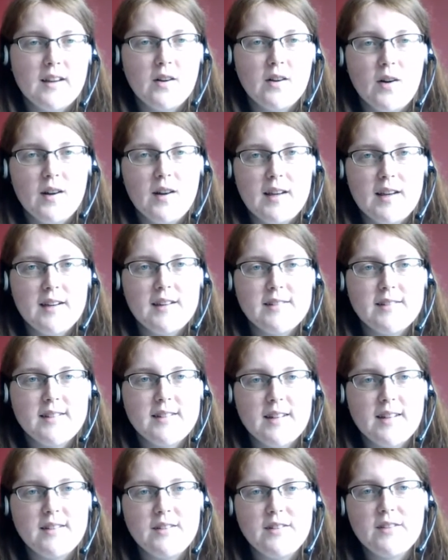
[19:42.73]
college
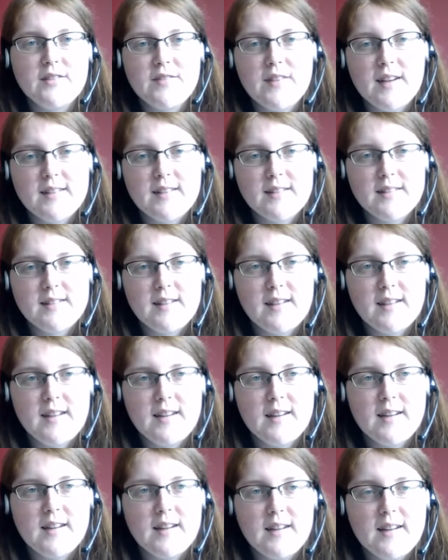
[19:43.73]
and then
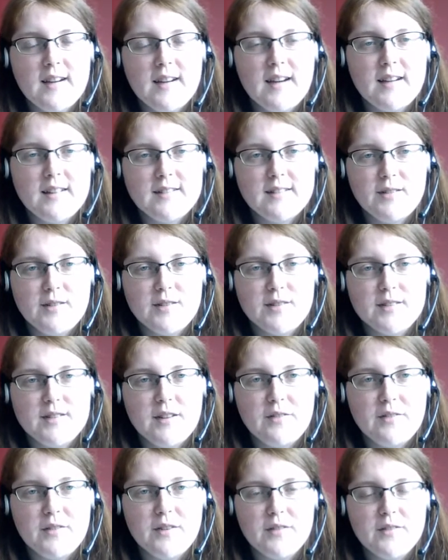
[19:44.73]
university and so on and so
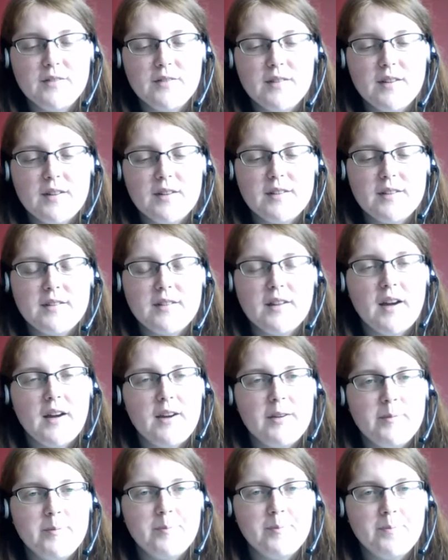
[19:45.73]
forth.
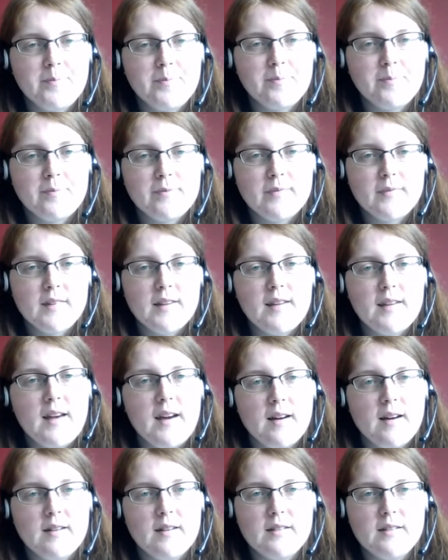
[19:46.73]
So yeah,